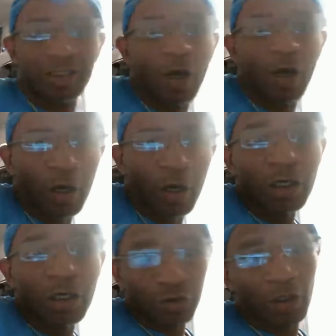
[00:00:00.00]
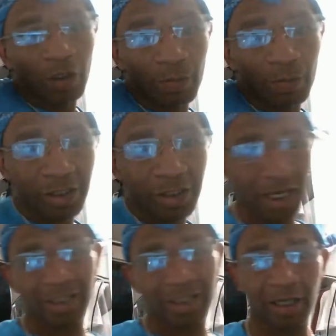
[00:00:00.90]
the straight arm bar
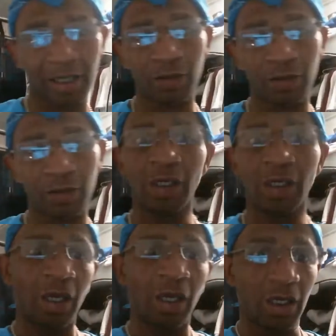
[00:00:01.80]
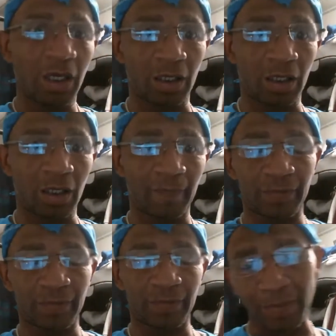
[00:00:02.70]
takedown, or
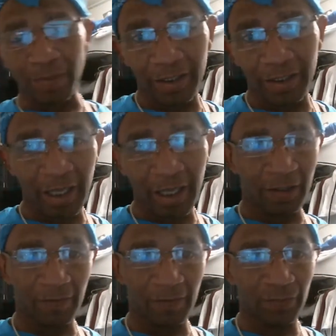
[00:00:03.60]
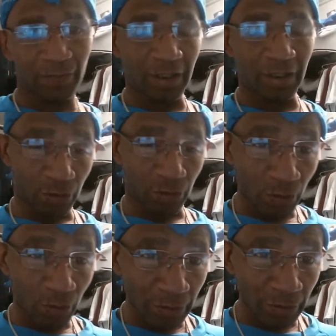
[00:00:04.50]
something like that. Can you
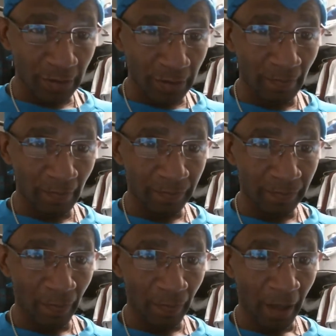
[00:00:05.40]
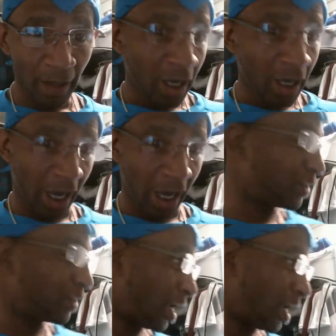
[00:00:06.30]
do those? Half
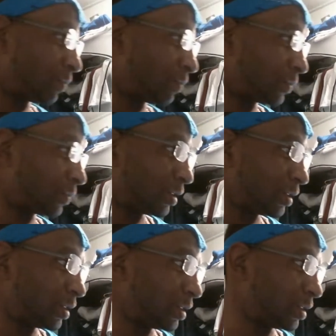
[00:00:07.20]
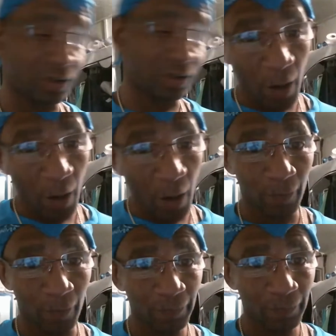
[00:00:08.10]
the time it's no.
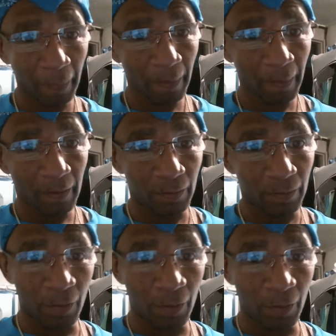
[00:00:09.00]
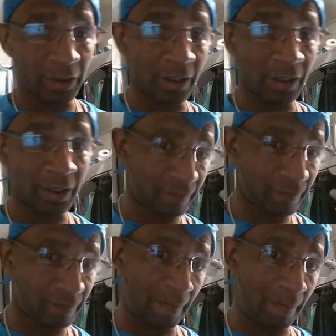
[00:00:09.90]
More than half the
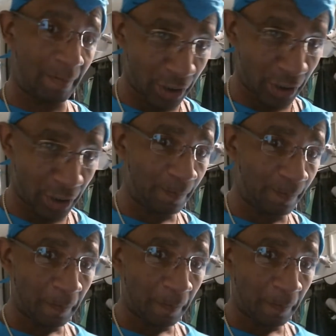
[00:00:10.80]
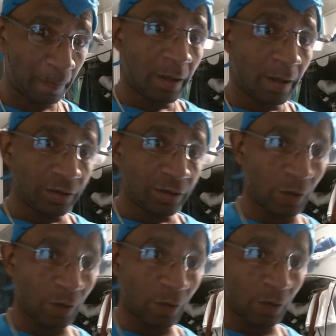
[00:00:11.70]
time it's no.
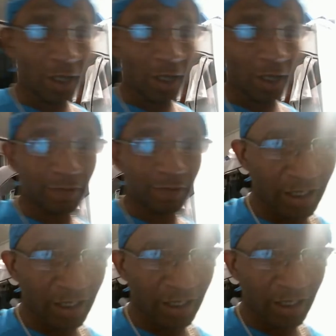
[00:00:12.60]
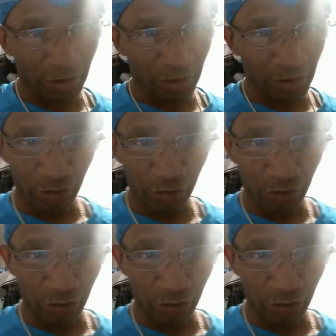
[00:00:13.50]
So you have to find joints that you can